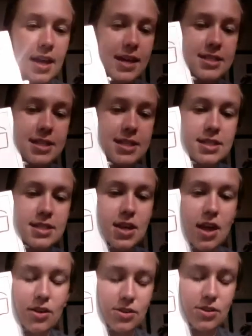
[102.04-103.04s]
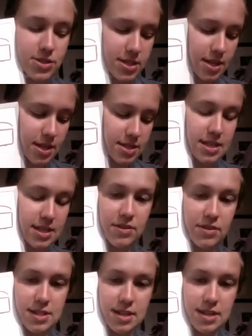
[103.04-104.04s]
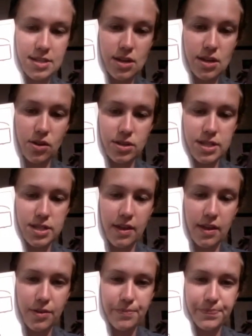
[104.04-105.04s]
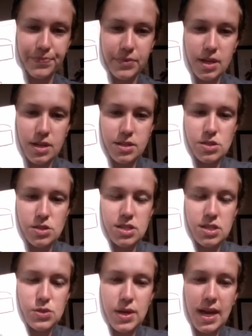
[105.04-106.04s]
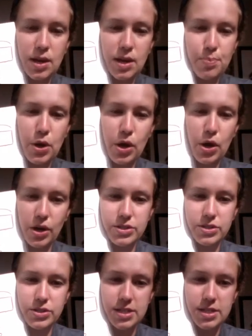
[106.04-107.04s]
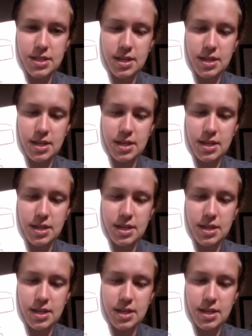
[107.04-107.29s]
$18.70 altogether. So since we had a part